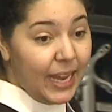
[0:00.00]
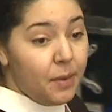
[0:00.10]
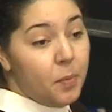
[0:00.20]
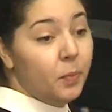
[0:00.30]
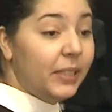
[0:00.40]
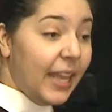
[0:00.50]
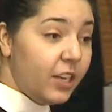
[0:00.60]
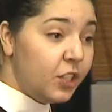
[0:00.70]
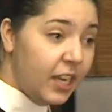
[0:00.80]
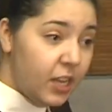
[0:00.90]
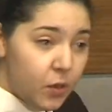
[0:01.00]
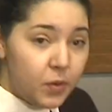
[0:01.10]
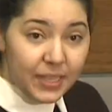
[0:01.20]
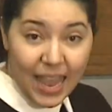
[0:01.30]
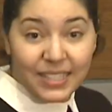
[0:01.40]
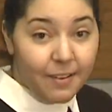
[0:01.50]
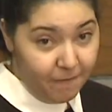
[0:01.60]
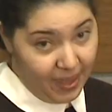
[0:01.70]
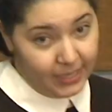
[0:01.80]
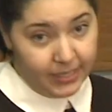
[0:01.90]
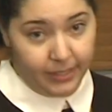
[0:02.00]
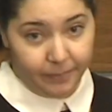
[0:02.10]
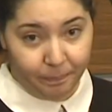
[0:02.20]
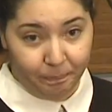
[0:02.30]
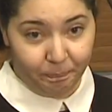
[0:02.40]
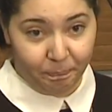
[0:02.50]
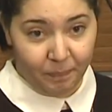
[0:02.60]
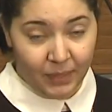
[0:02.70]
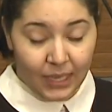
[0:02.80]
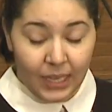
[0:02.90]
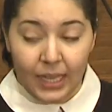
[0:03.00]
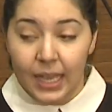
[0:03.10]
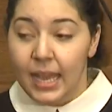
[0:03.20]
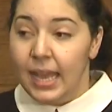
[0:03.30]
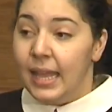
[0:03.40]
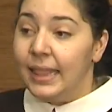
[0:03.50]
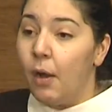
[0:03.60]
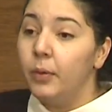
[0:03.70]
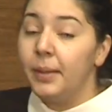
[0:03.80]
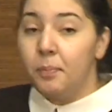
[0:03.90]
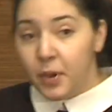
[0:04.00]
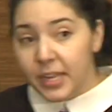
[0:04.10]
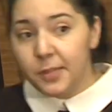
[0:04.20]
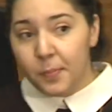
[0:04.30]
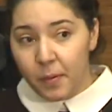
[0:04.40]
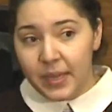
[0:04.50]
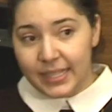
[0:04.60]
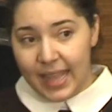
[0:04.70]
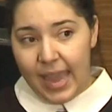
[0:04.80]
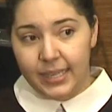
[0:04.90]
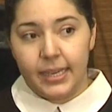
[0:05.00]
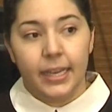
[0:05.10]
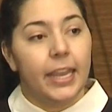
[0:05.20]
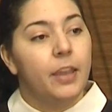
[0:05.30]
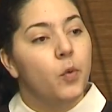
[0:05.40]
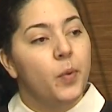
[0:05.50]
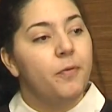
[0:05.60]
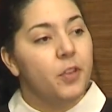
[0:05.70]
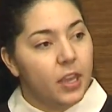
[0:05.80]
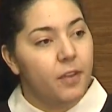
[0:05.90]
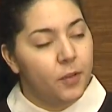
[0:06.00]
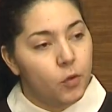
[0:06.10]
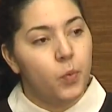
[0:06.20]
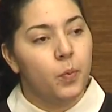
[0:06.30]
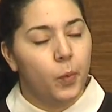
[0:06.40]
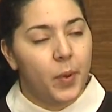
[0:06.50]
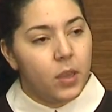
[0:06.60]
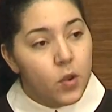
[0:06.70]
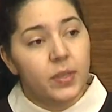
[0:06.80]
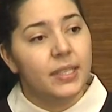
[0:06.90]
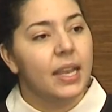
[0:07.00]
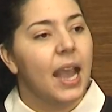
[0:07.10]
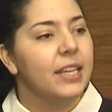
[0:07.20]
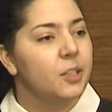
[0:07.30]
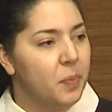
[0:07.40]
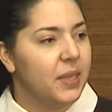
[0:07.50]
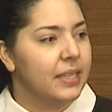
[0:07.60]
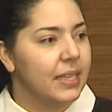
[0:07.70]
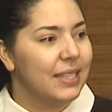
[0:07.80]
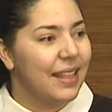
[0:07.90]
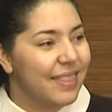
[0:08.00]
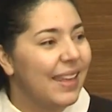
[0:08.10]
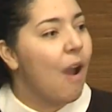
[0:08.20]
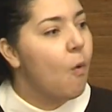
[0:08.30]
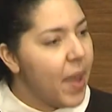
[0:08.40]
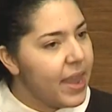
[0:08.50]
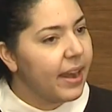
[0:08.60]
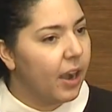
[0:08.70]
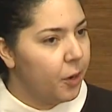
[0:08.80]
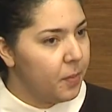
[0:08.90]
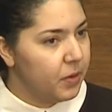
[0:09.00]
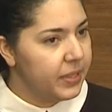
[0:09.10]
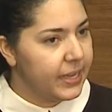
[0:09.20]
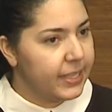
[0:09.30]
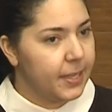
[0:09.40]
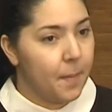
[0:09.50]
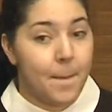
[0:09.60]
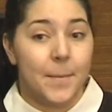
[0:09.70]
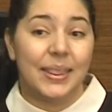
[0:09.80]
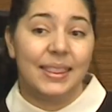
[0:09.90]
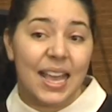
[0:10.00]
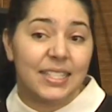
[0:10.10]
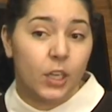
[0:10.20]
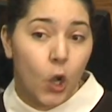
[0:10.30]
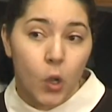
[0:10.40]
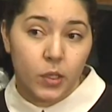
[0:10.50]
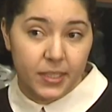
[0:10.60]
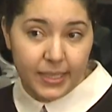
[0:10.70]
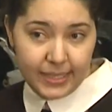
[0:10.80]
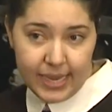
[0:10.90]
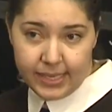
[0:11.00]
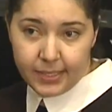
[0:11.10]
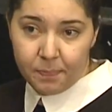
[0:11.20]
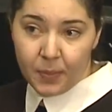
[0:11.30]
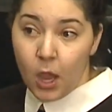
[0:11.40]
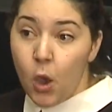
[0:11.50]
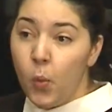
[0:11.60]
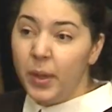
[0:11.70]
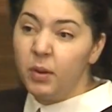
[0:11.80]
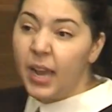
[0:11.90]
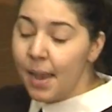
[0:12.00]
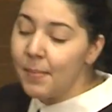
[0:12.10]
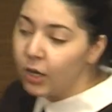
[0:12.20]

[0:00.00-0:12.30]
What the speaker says: can be potentially used as a vaccine. Now, the principle is that if we use a species that awake our immune system but doesn't cause disease, when we come